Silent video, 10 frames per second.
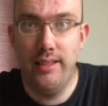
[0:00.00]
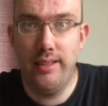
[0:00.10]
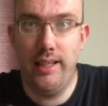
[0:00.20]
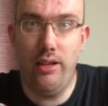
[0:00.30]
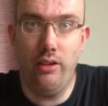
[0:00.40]

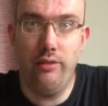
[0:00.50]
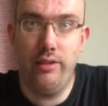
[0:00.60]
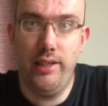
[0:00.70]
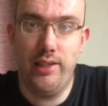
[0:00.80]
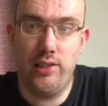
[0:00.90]
get it on the
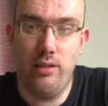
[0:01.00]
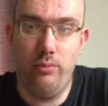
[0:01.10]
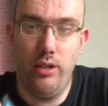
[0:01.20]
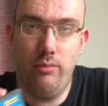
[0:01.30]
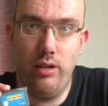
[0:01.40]
3DS at some
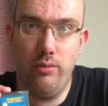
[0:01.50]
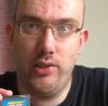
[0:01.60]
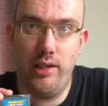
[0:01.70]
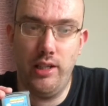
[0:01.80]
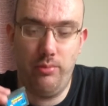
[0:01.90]
point, I probably will
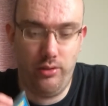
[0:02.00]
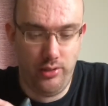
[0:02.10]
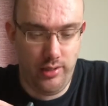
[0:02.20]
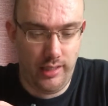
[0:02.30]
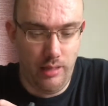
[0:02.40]
sell this,
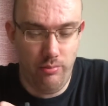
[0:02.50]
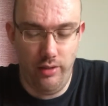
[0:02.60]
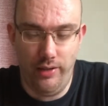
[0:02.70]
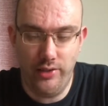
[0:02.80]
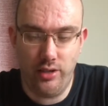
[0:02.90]
because the Game Boy
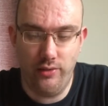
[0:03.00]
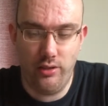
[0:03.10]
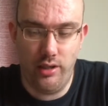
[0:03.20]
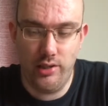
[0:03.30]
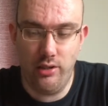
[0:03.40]
Advance I've
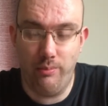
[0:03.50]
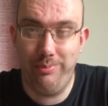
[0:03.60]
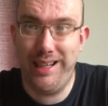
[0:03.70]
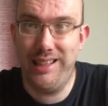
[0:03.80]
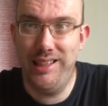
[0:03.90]
got is not
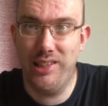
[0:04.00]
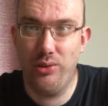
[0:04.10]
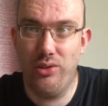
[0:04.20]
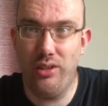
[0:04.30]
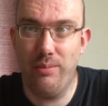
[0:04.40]
backlit, so
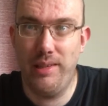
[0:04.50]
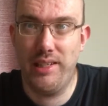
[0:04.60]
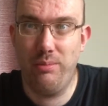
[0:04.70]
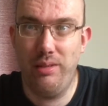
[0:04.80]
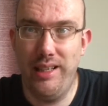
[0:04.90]
it's not the best
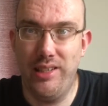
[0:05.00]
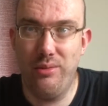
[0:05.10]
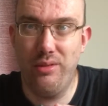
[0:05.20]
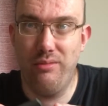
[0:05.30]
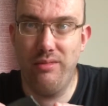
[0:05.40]
to play, so
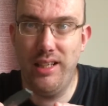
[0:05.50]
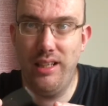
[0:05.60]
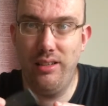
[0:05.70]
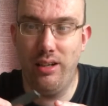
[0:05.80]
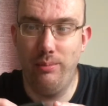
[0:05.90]
I don't really
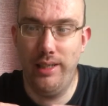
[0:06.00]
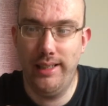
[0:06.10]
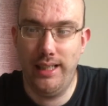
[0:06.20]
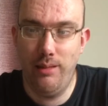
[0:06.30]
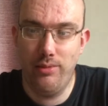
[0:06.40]
like playing
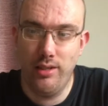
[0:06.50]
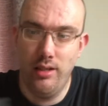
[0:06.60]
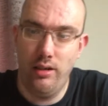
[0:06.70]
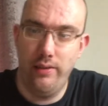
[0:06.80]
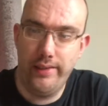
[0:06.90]
games
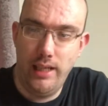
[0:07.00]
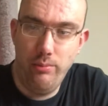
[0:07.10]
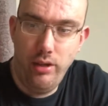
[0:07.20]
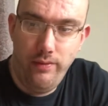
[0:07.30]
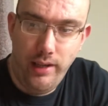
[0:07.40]
on the Game
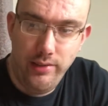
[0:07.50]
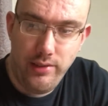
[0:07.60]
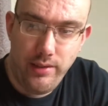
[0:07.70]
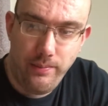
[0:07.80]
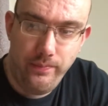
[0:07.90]
Boy
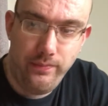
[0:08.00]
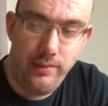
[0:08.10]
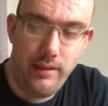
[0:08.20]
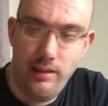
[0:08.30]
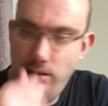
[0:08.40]
Advance.
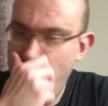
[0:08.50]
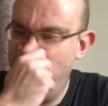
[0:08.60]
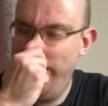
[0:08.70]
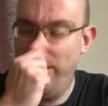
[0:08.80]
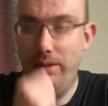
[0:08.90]
So
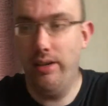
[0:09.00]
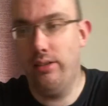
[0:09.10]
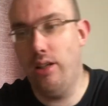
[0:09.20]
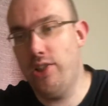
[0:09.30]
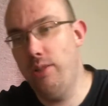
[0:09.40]
yeah, Mario
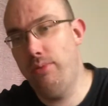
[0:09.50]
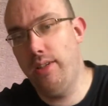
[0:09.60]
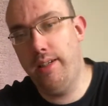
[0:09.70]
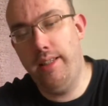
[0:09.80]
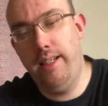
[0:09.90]
Kart Super
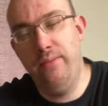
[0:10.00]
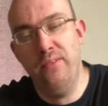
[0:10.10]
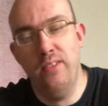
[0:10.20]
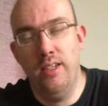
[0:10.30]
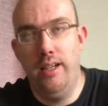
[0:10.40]
Circuit there.
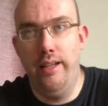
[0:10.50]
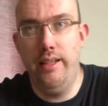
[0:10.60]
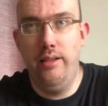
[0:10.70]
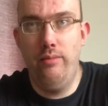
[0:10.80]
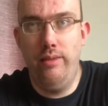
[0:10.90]
And
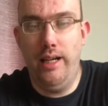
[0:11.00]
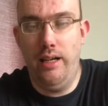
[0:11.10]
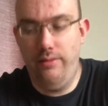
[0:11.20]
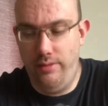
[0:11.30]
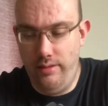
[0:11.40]
then we have